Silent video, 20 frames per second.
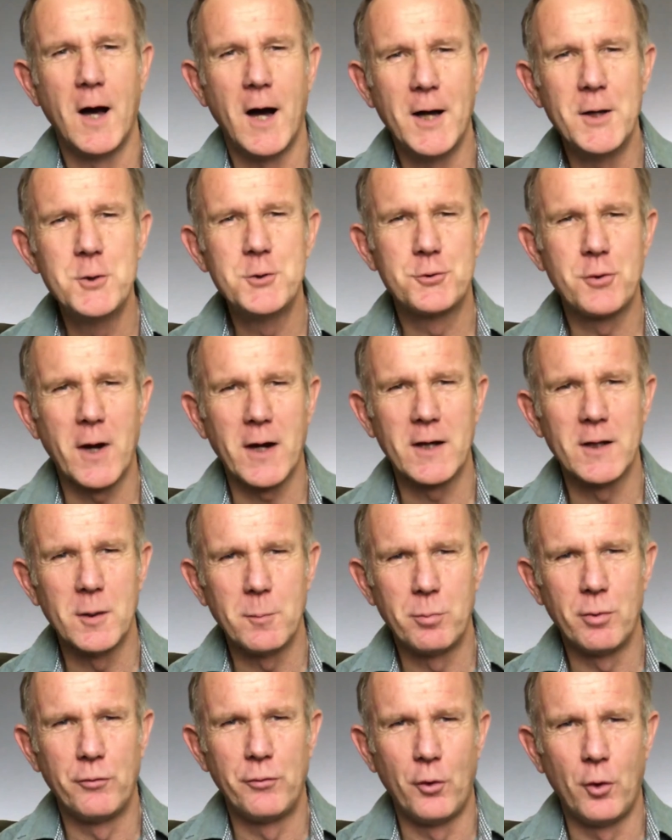Are you tracking the
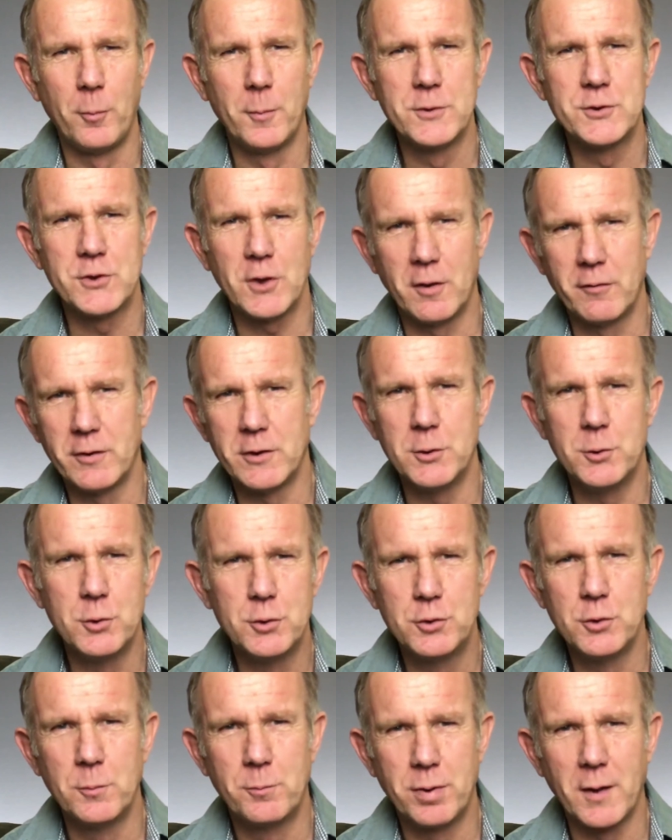performance of a
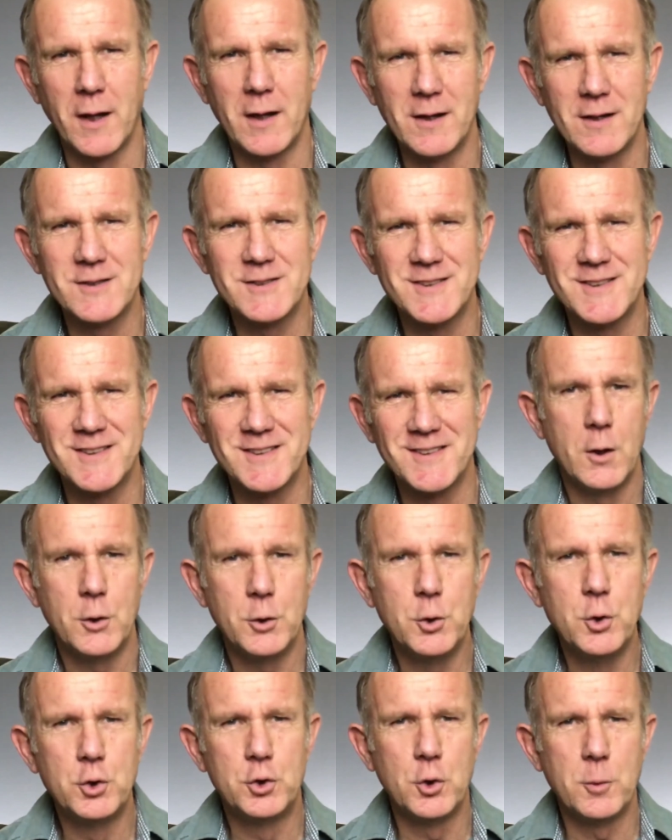YouTube playlist?
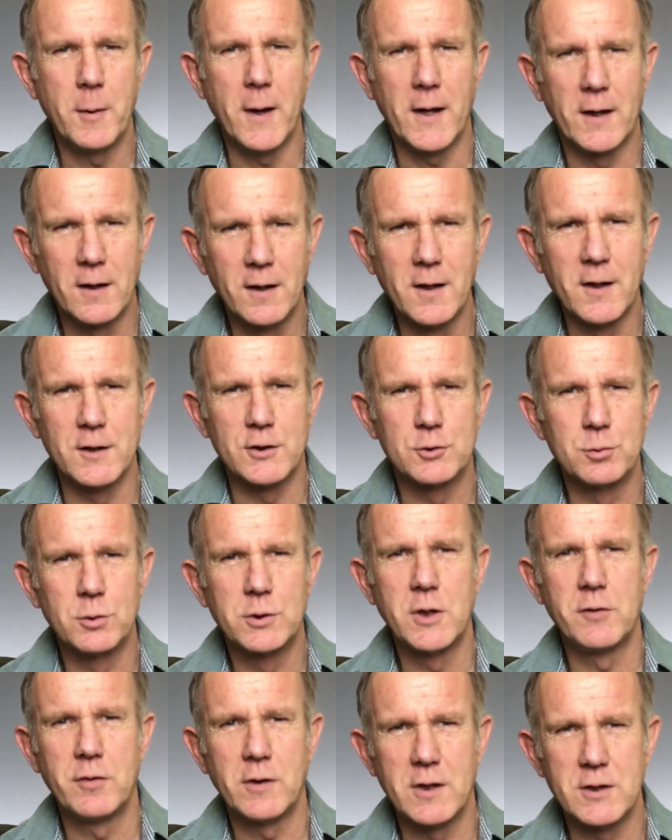YouTube Analytics will
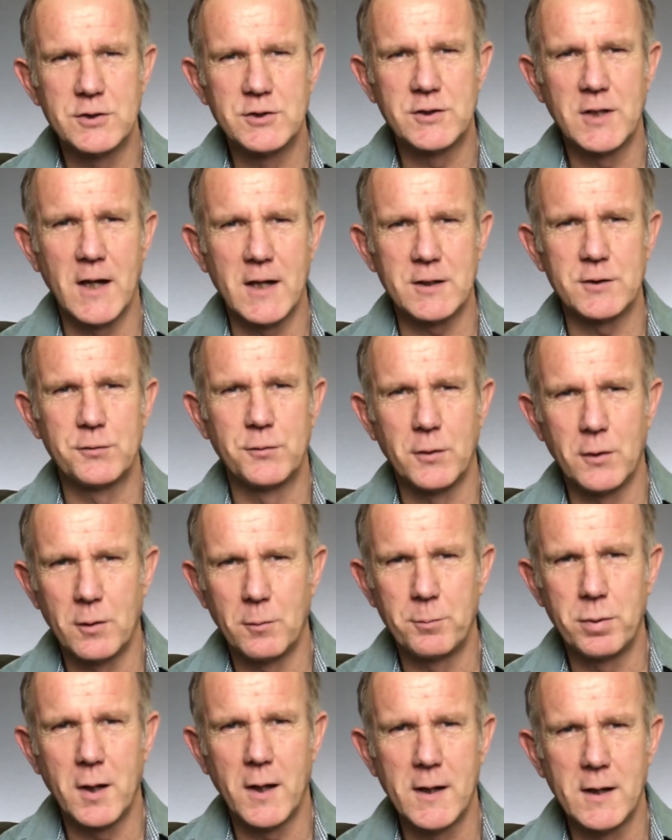give you the stats for
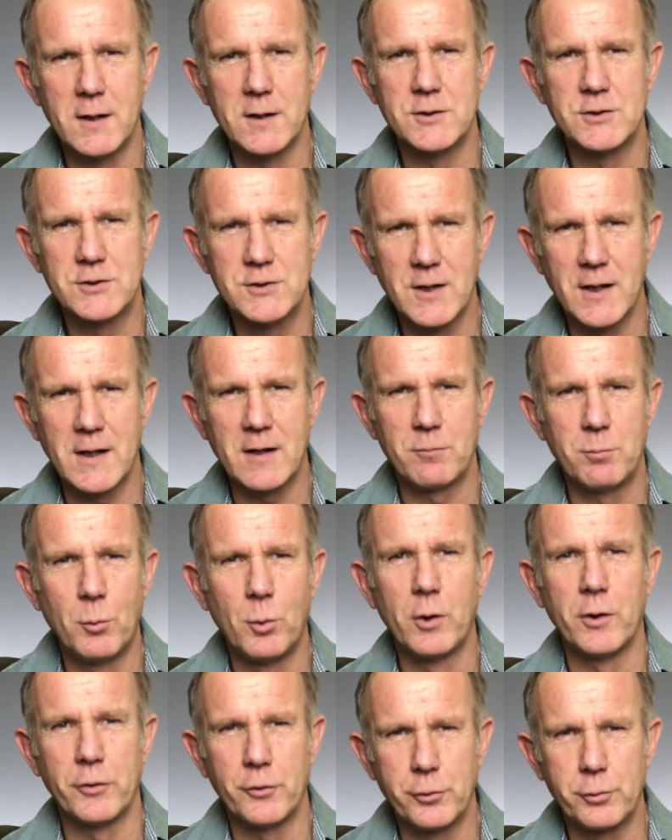playlists that have
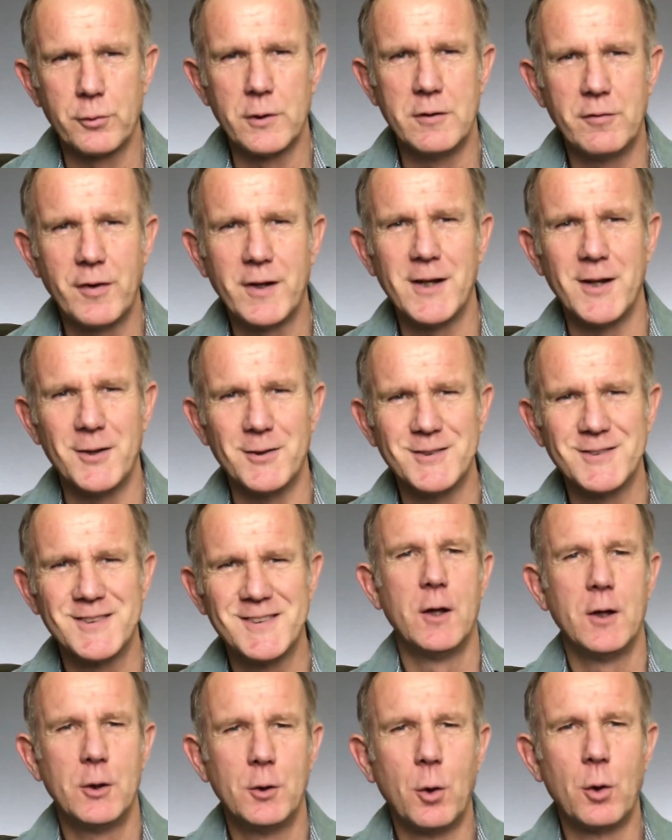more than three videos.
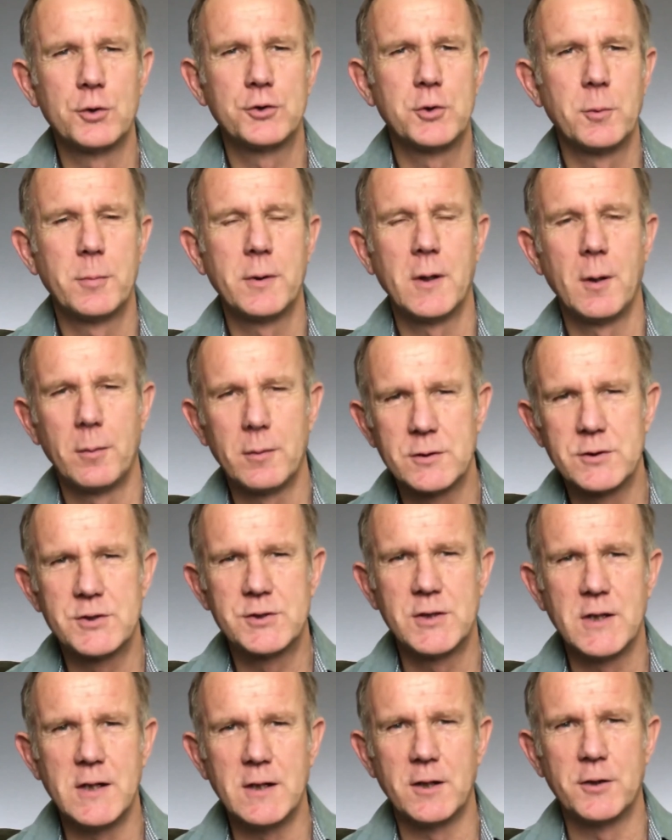You'll also be able to
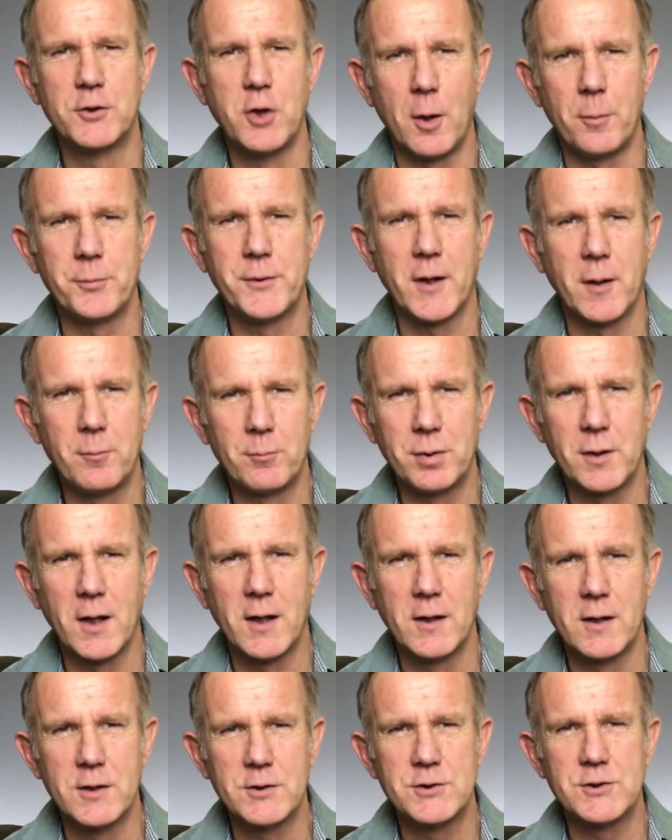see the top ten
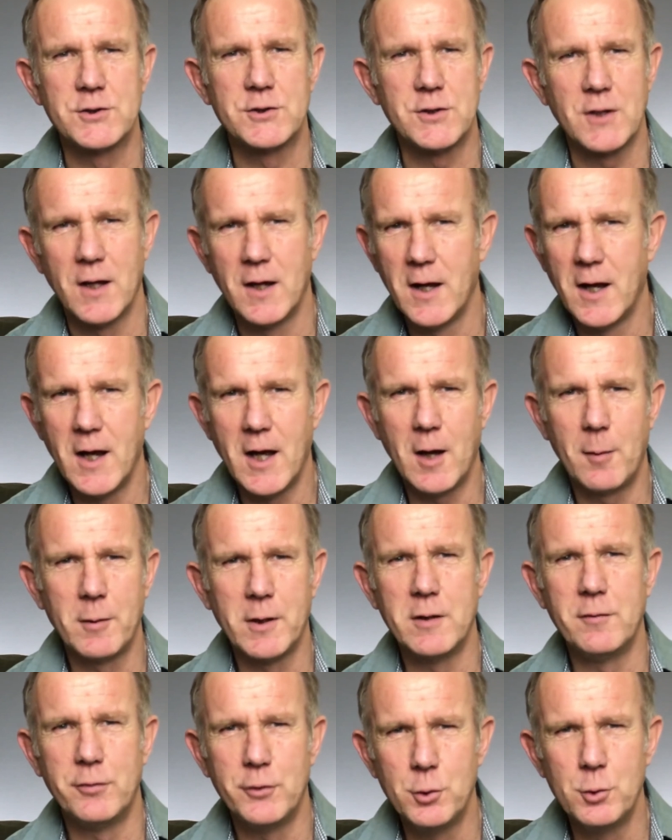playlists, how
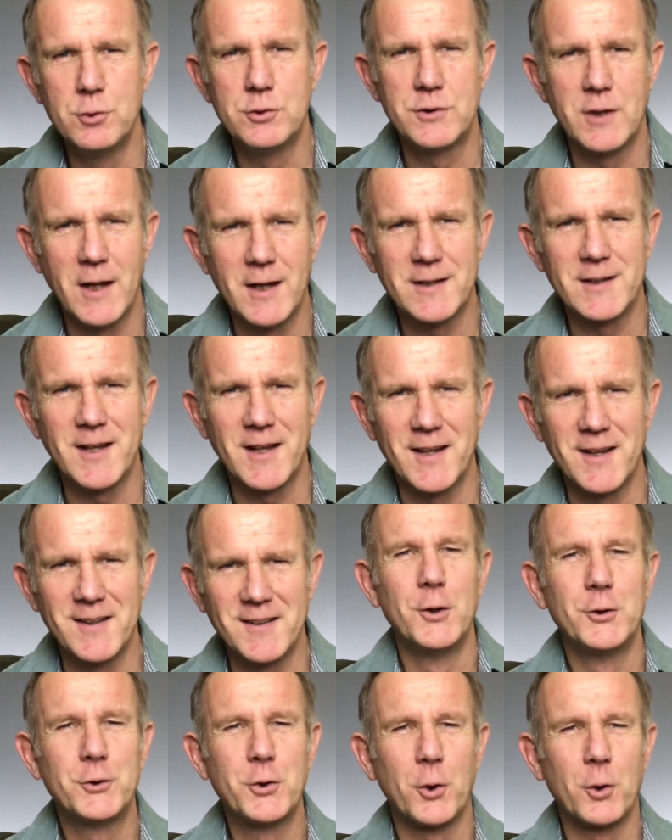many views they are getting,
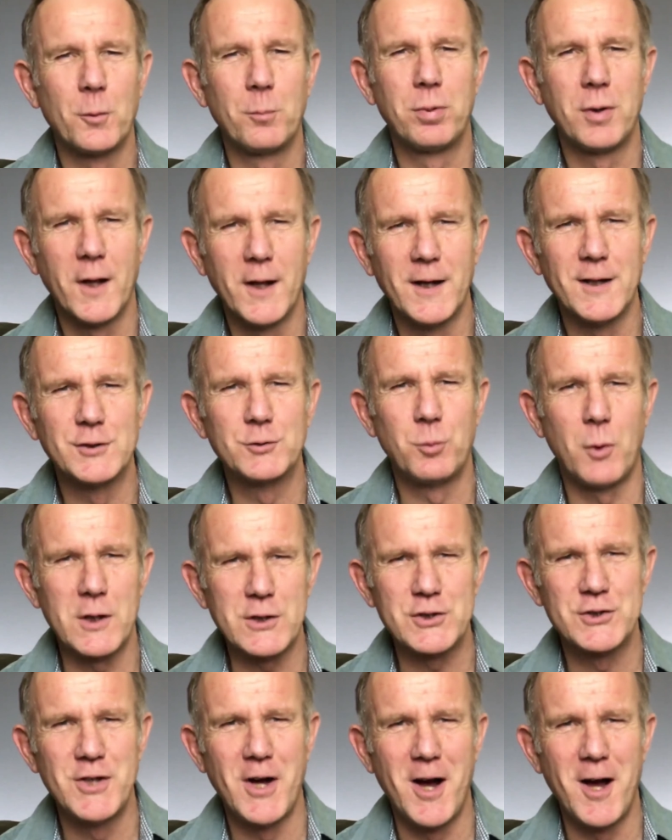total playlist
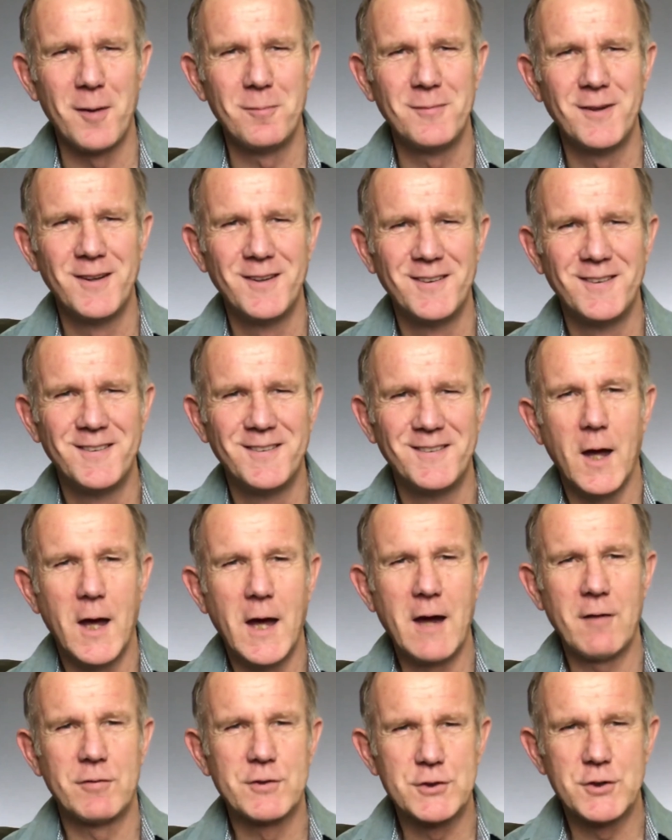watch time,
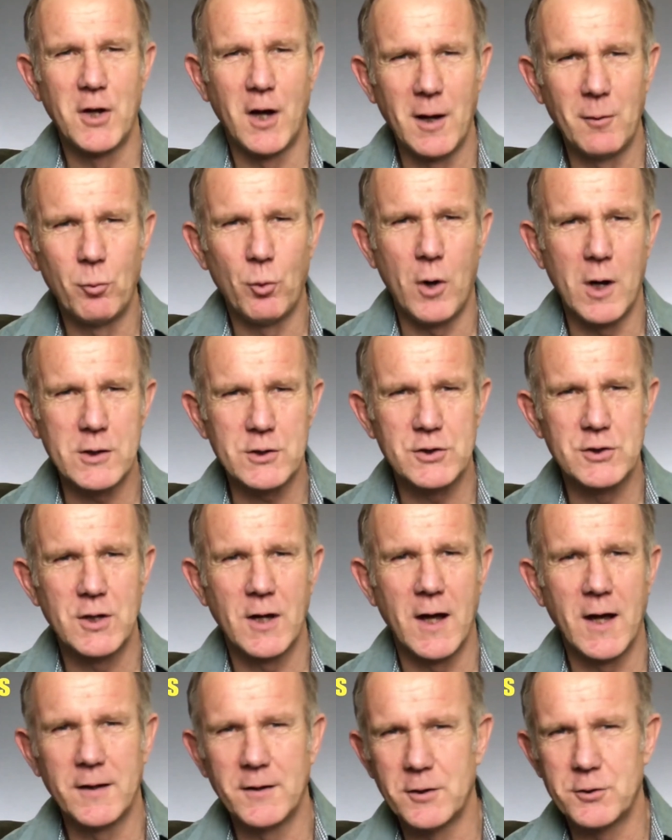average time watched,
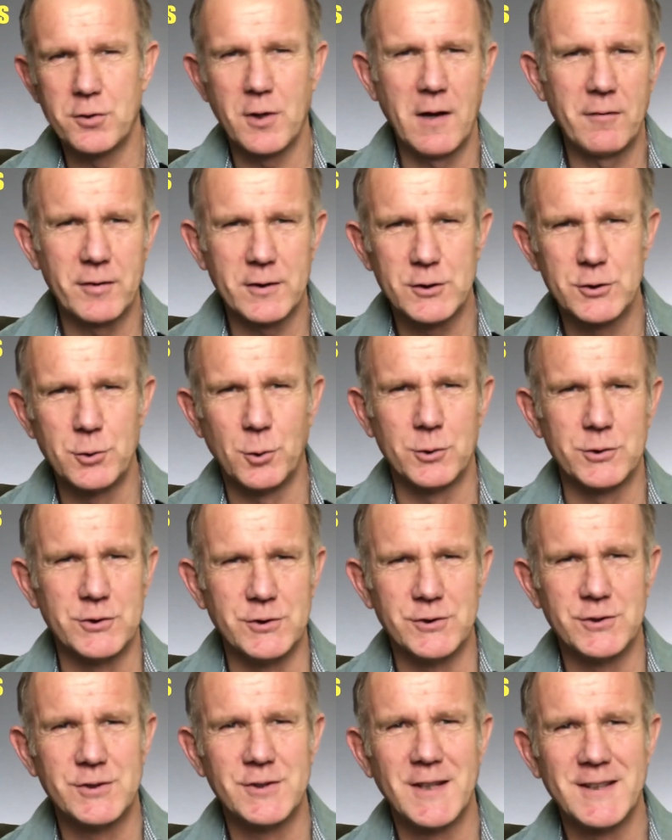and the traffic
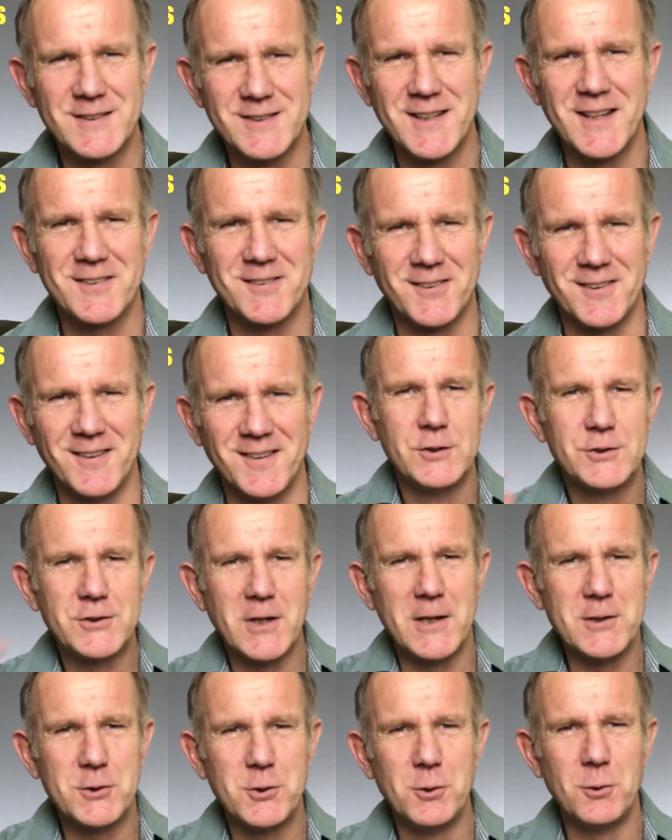sources, et cetera.
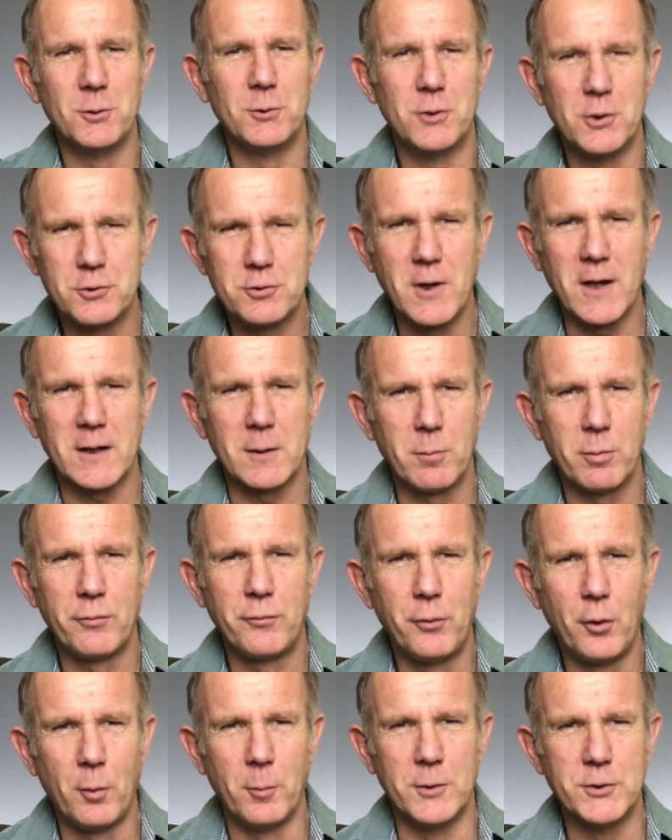Stay tuned to track the
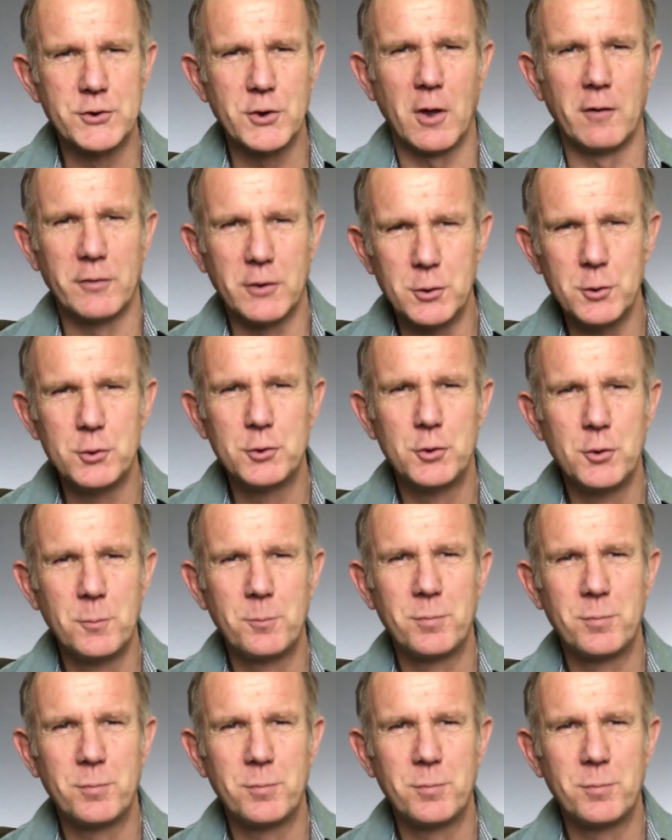performance of a YouTube